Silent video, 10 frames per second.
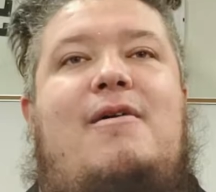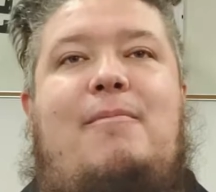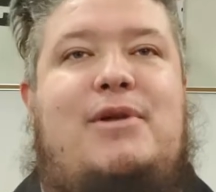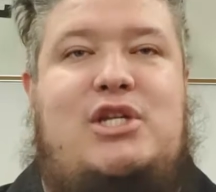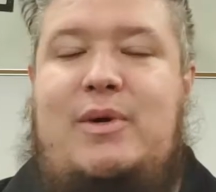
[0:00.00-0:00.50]

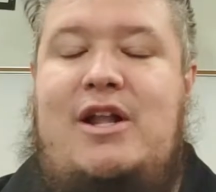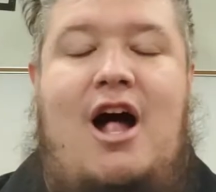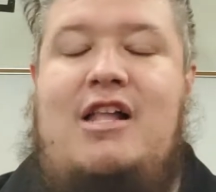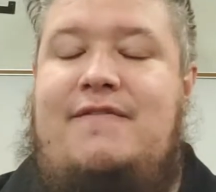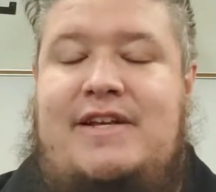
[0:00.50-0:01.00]
between
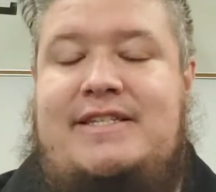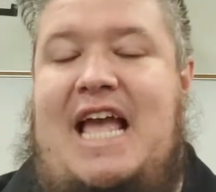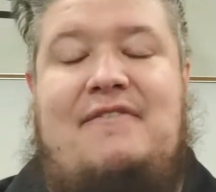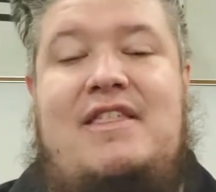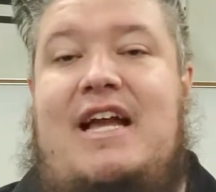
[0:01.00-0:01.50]
all of this,
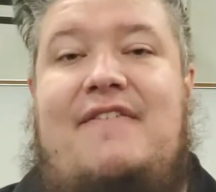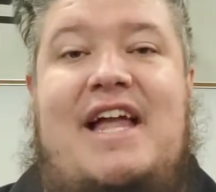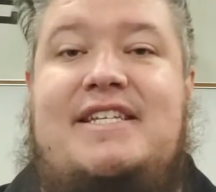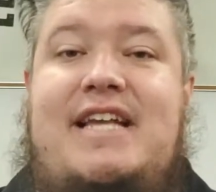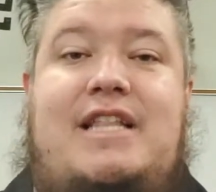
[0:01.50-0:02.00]
everything I've
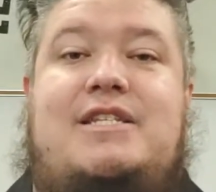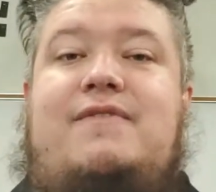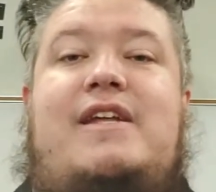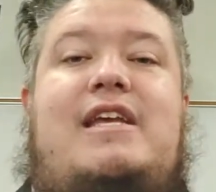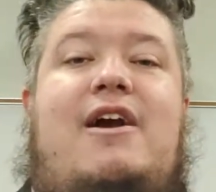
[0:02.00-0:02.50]
had to say in this
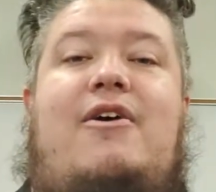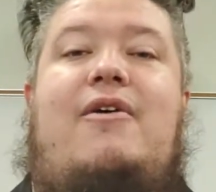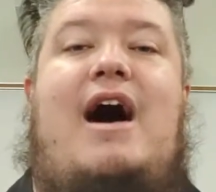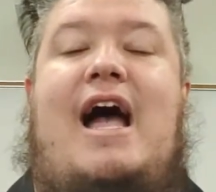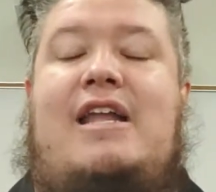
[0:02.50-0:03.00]

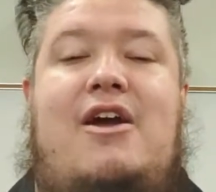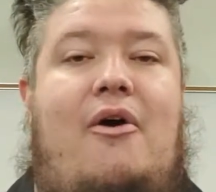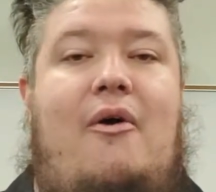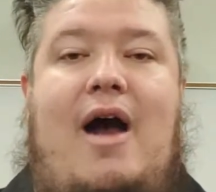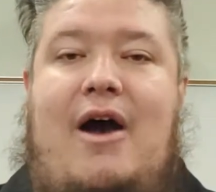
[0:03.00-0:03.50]
video, I
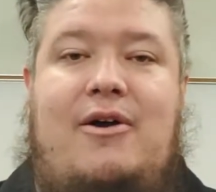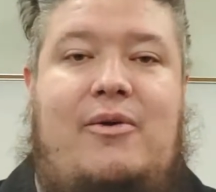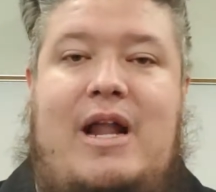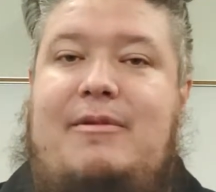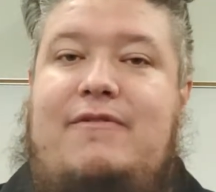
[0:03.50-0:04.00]
know how
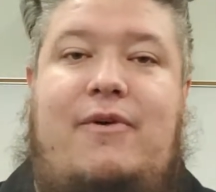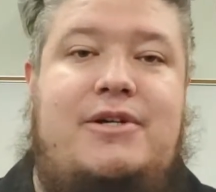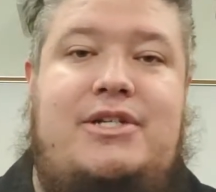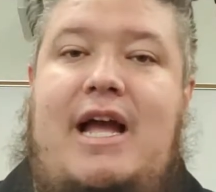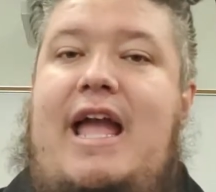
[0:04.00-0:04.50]
incredibly
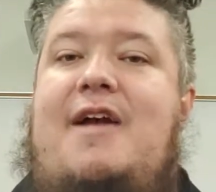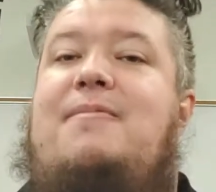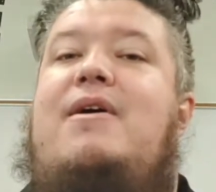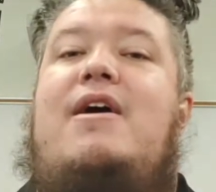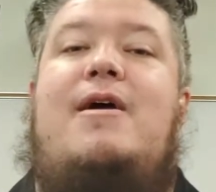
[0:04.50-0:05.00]
fortunate I
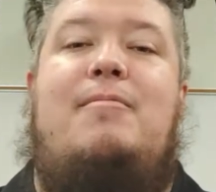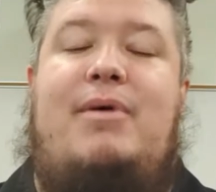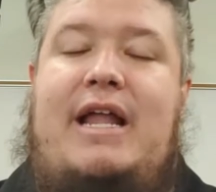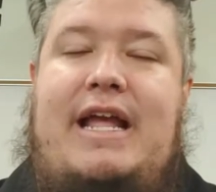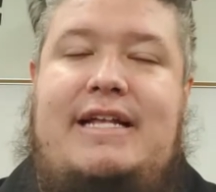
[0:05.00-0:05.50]
am,
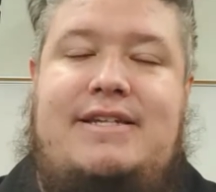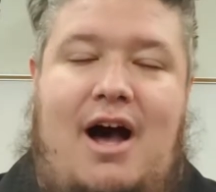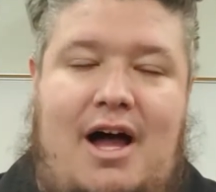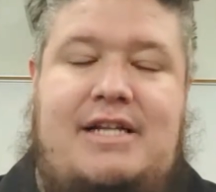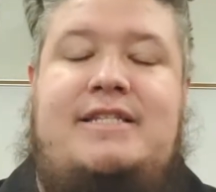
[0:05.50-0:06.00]
but it's
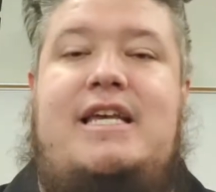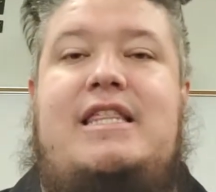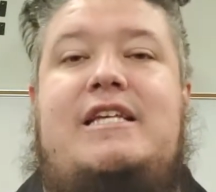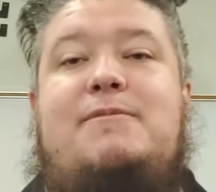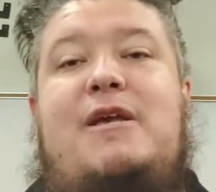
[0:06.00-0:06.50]
honestly
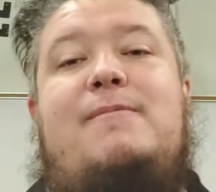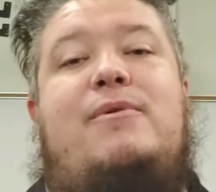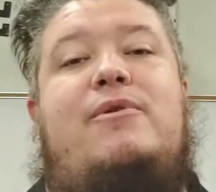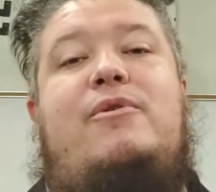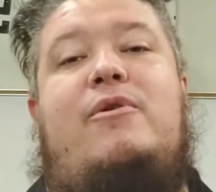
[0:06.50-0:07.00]
these
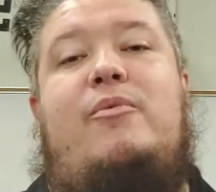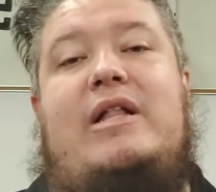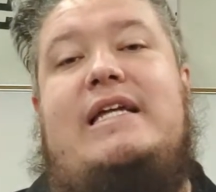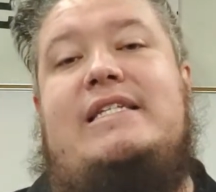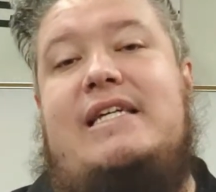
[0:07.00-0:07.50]
people who are
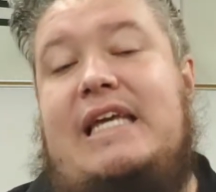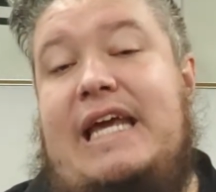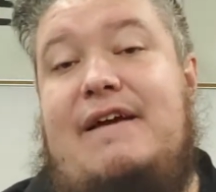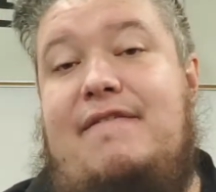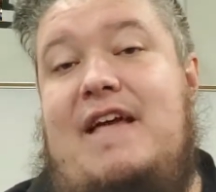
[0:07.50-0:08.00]
willing to
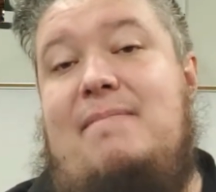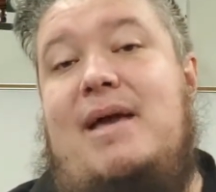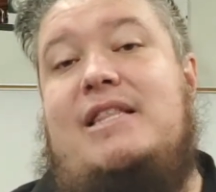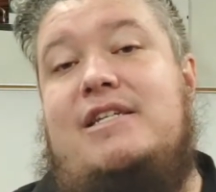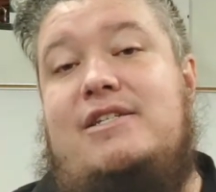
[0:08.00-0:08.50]
give that
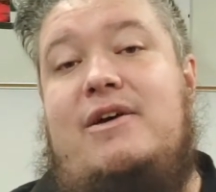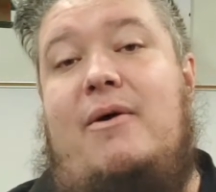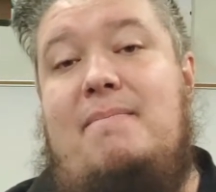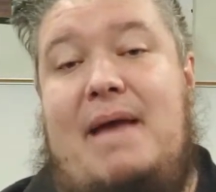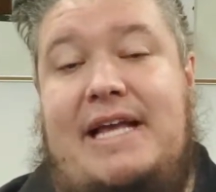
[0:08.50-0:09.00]
make this so
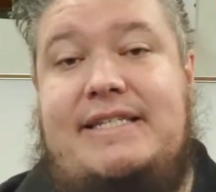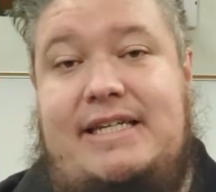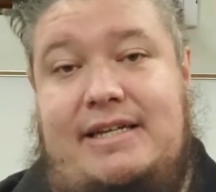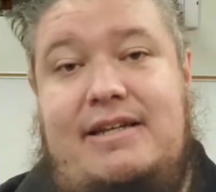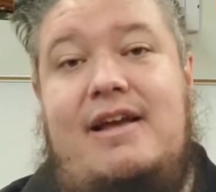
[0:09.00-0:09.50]

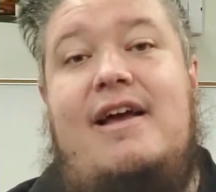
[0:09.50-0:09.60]
amazing.